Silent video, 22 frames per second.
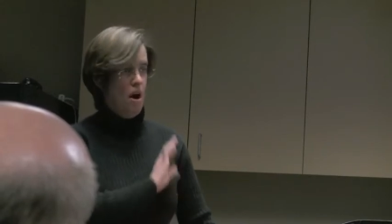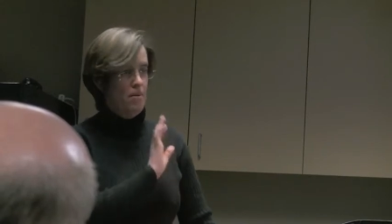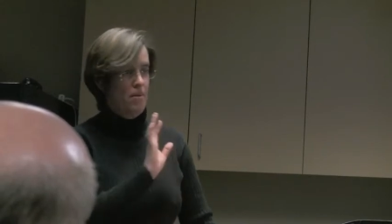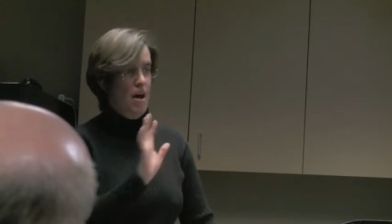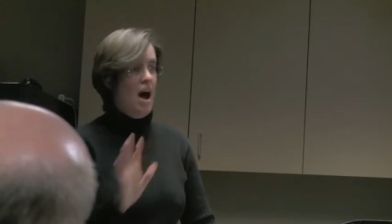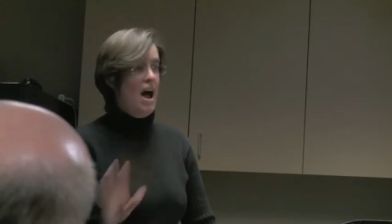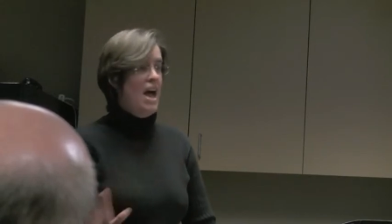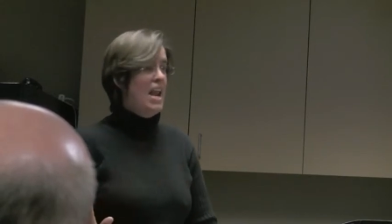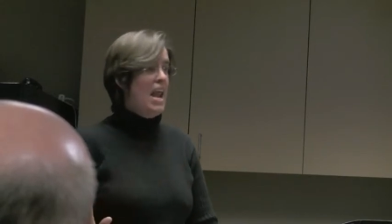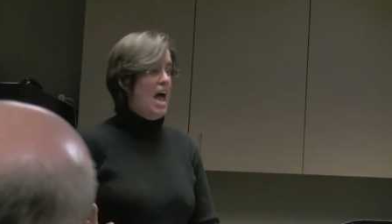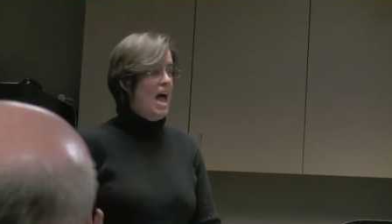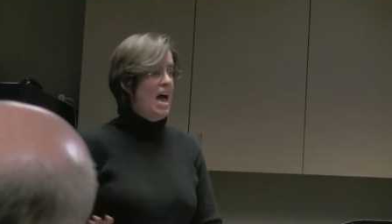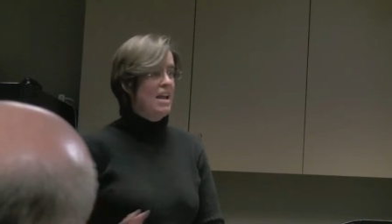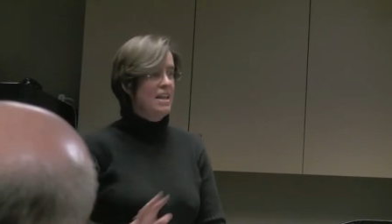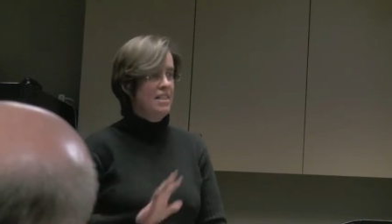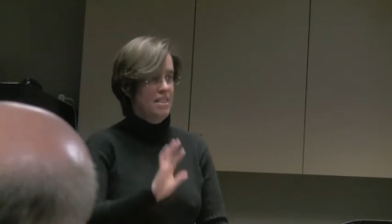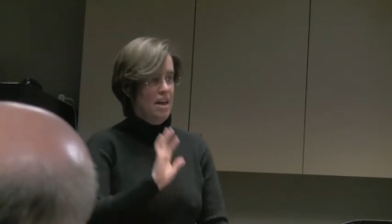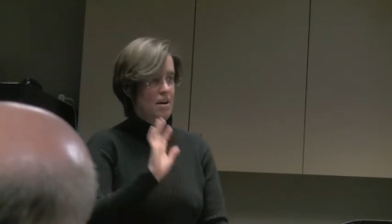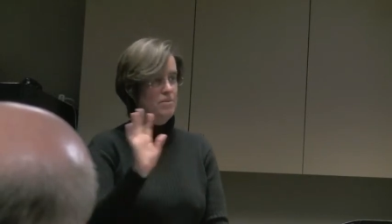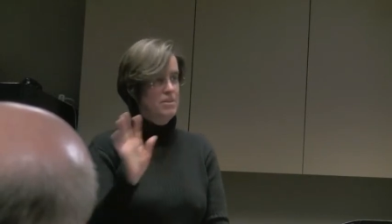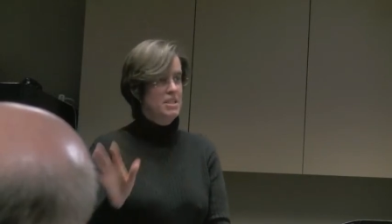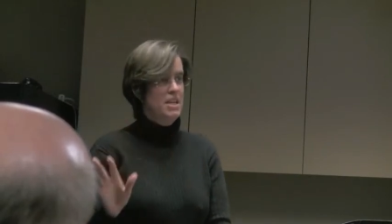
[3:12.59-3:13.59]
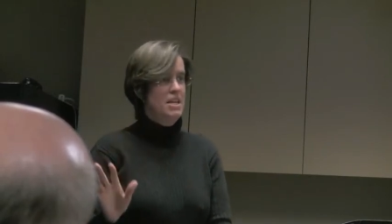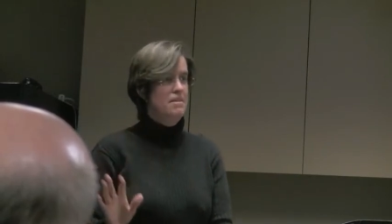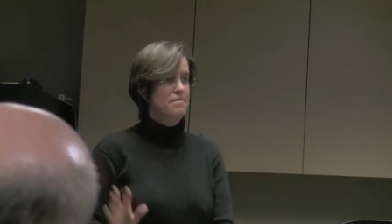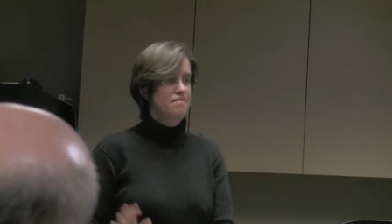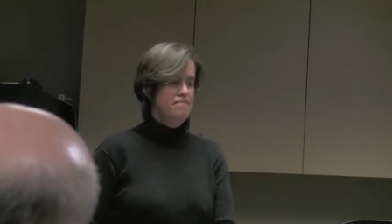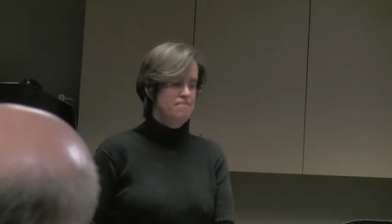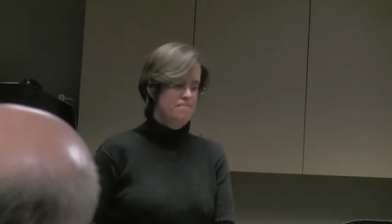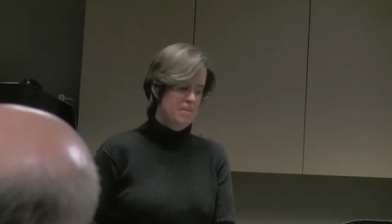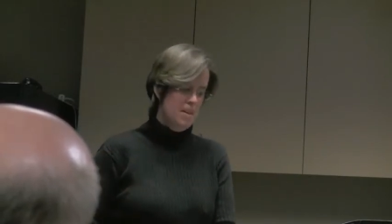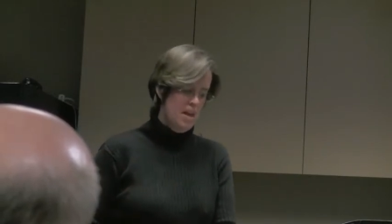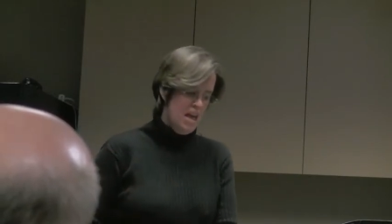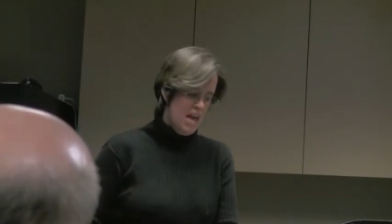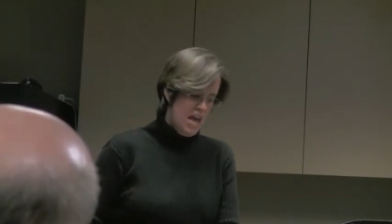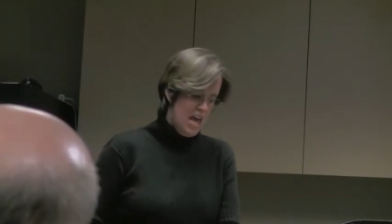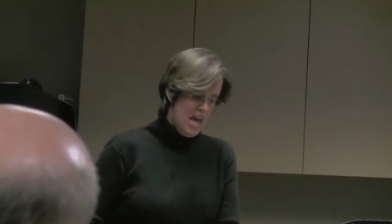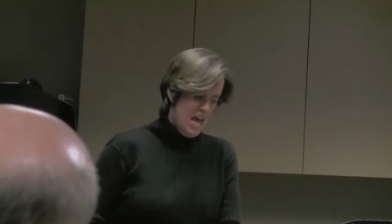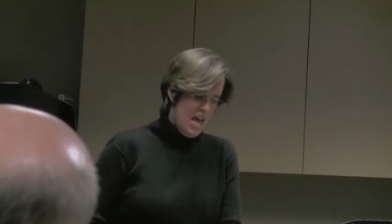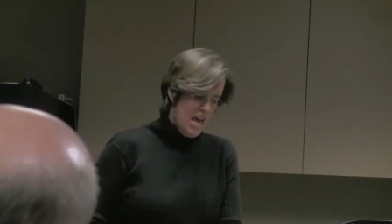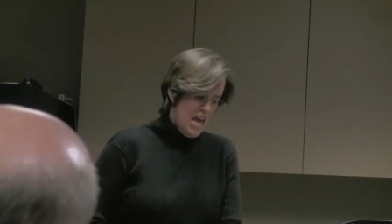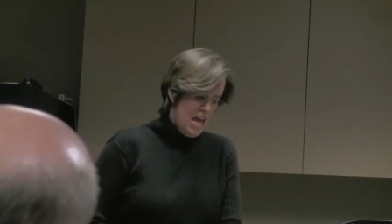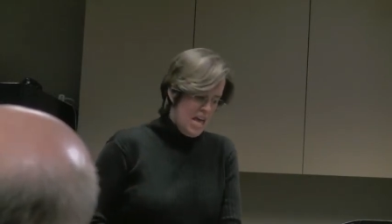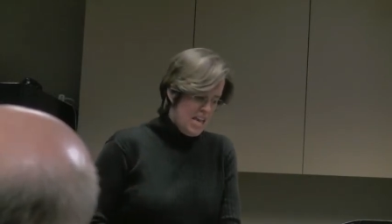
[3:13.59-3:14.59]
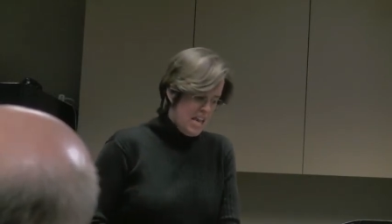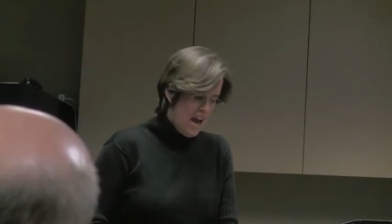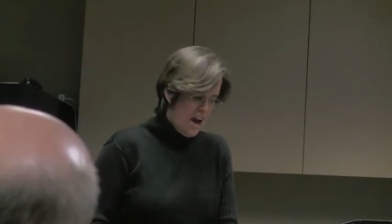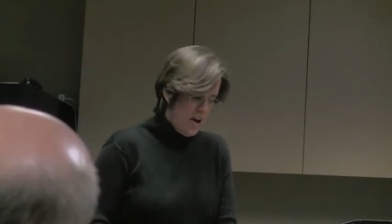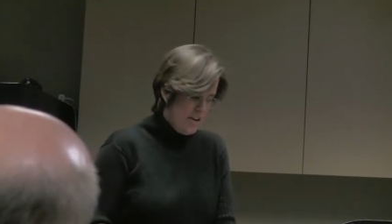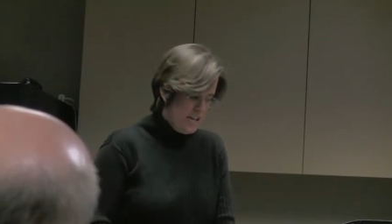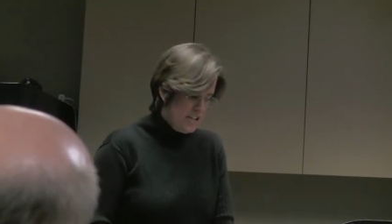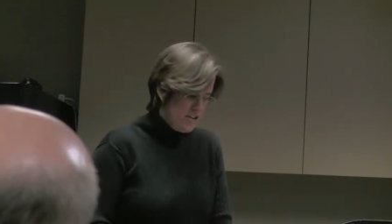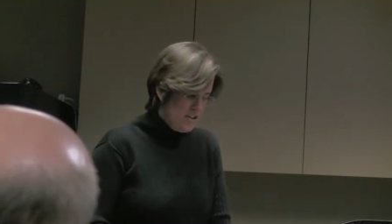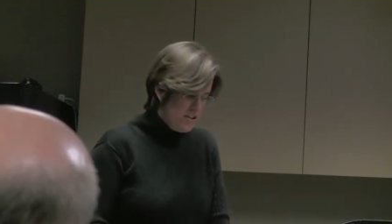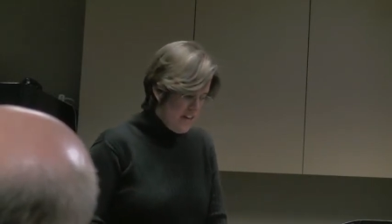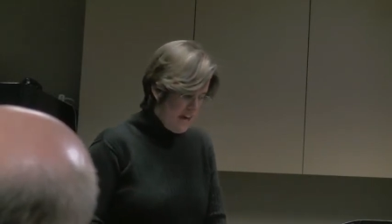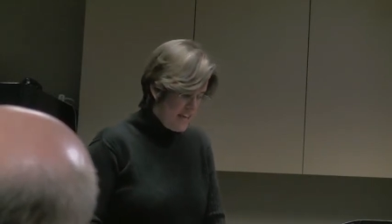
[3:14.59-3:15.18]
I, I had had it, that was it. Now in two